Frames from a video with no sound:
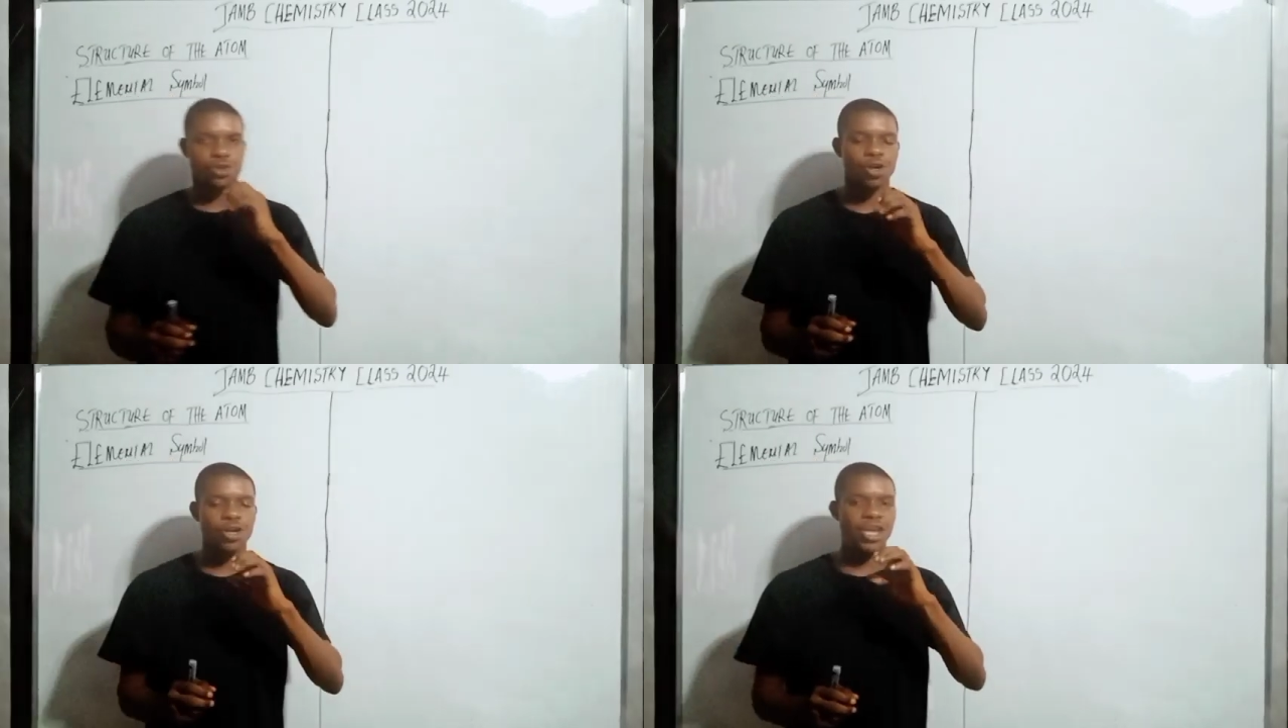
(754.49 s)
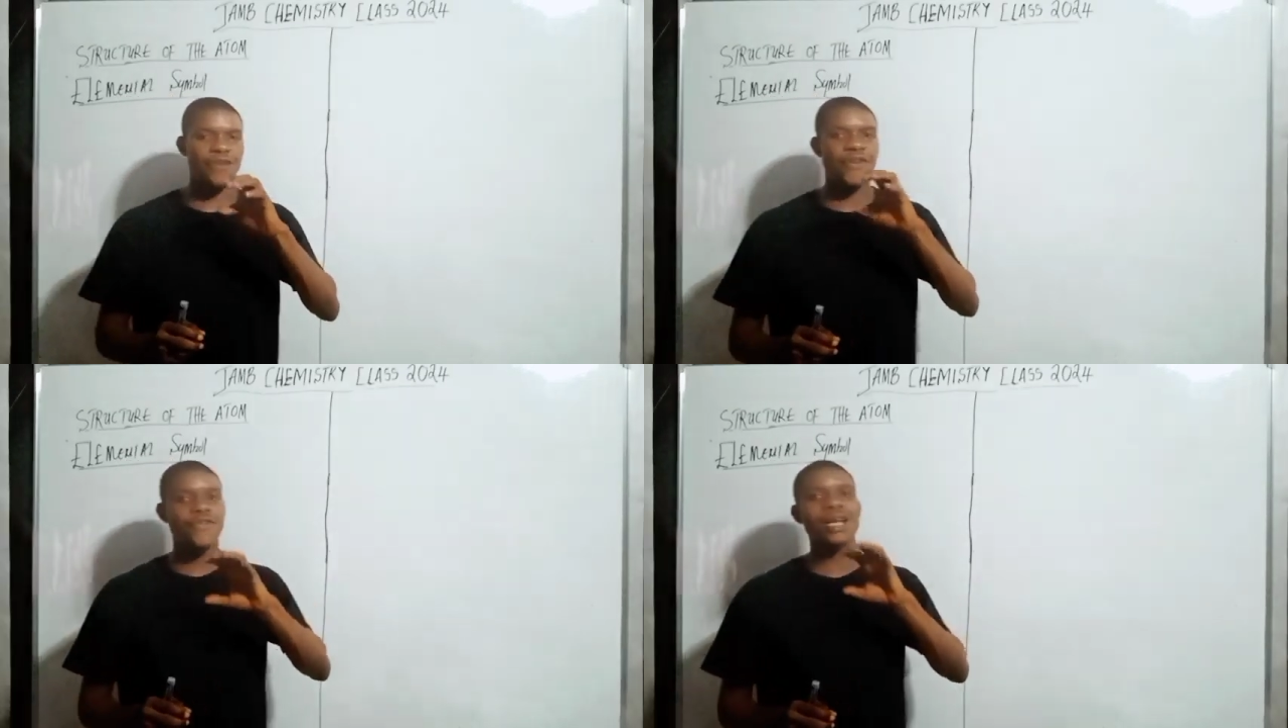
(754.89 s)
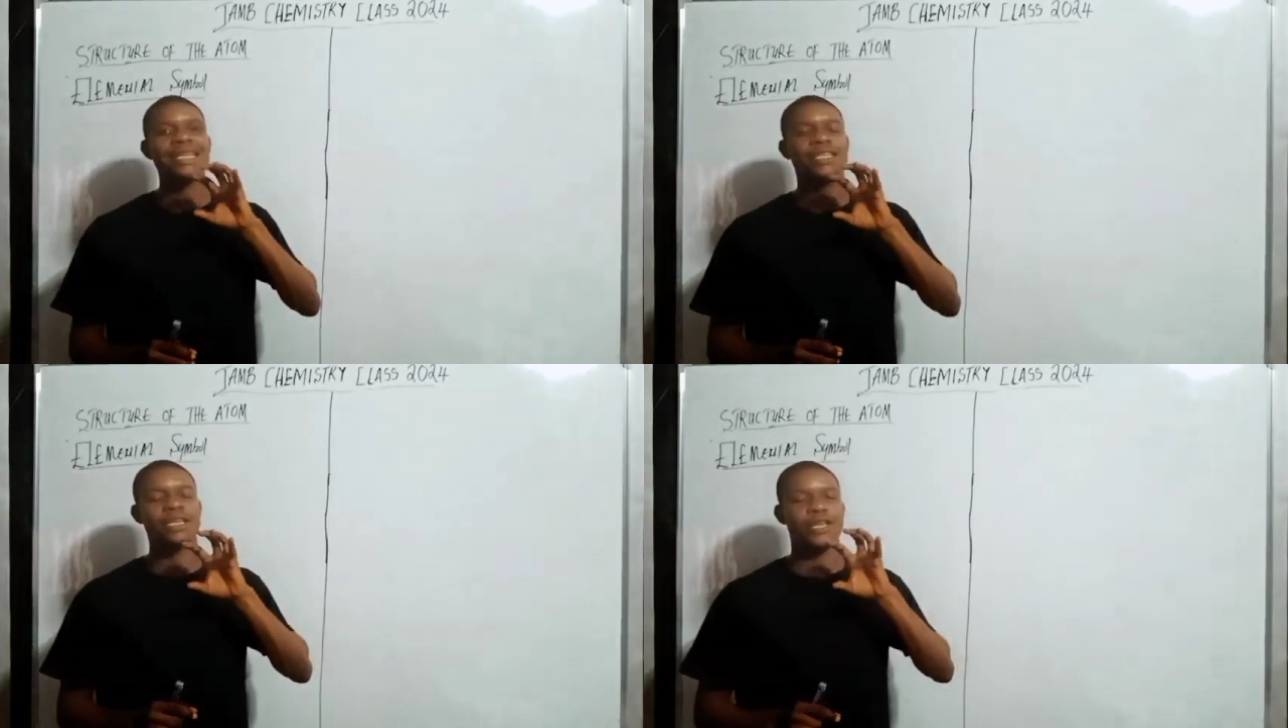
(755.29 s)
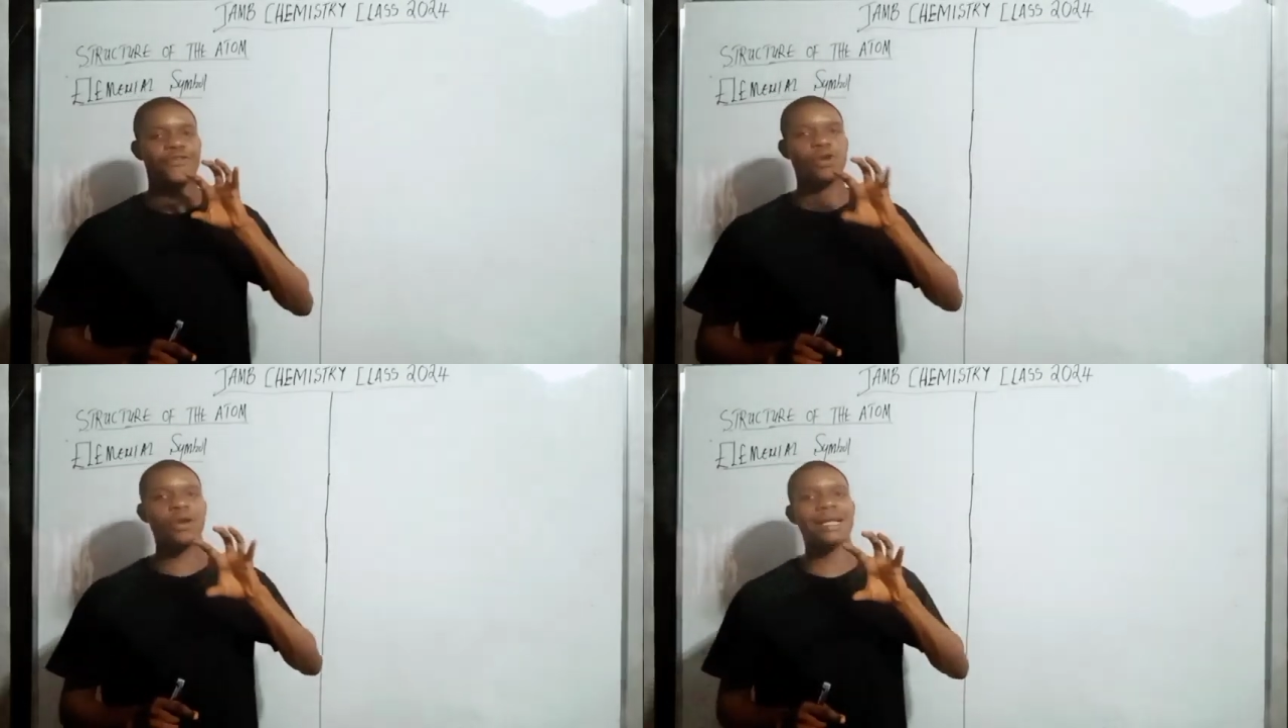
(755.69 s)
So if you
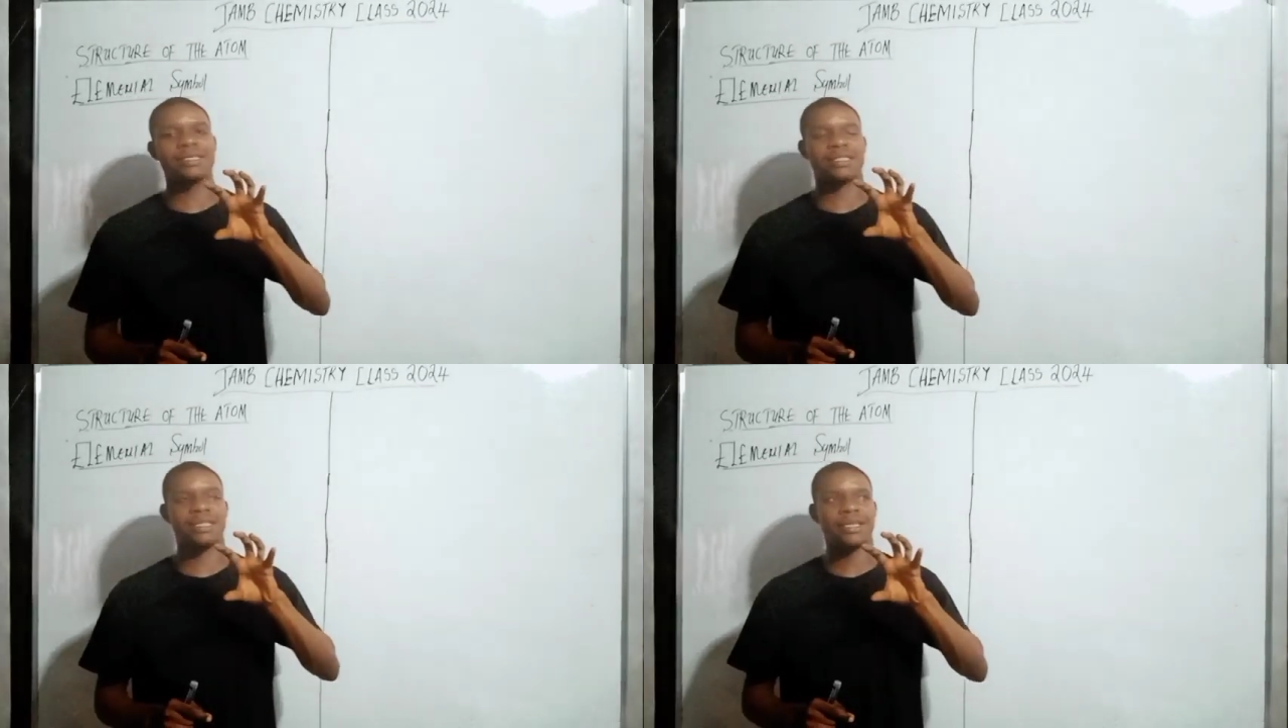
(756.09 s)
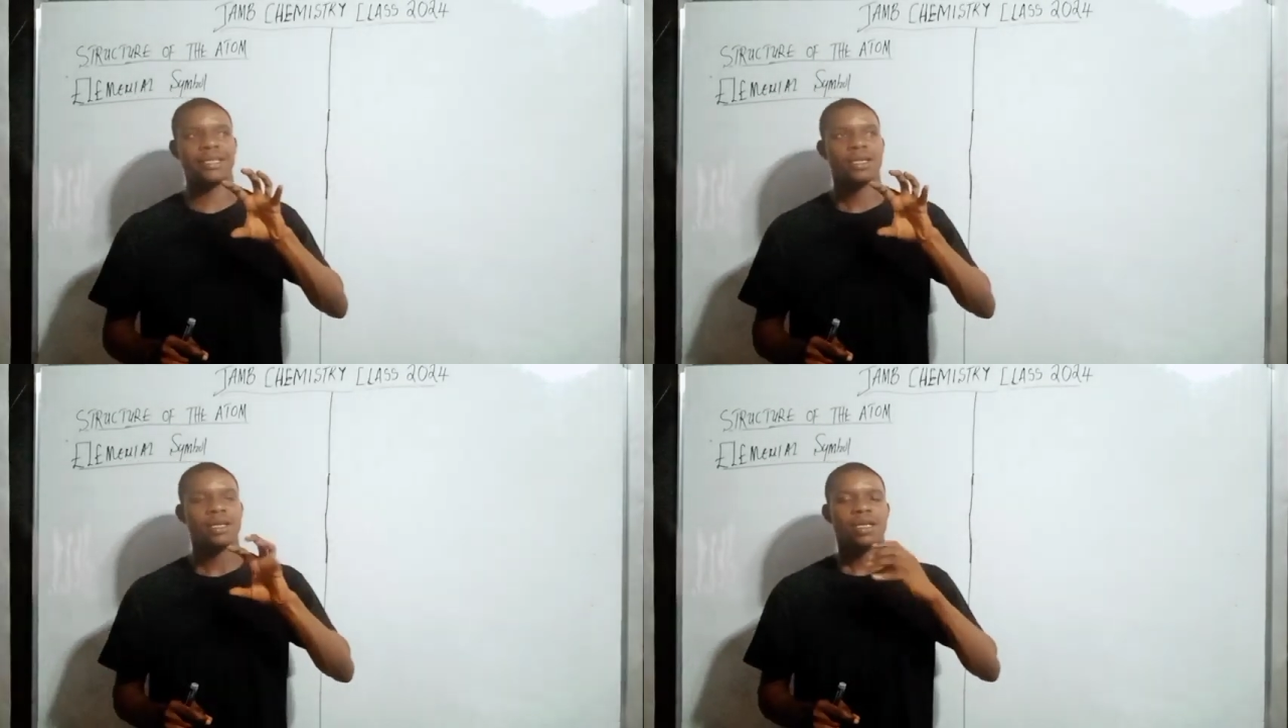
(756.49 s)
look at the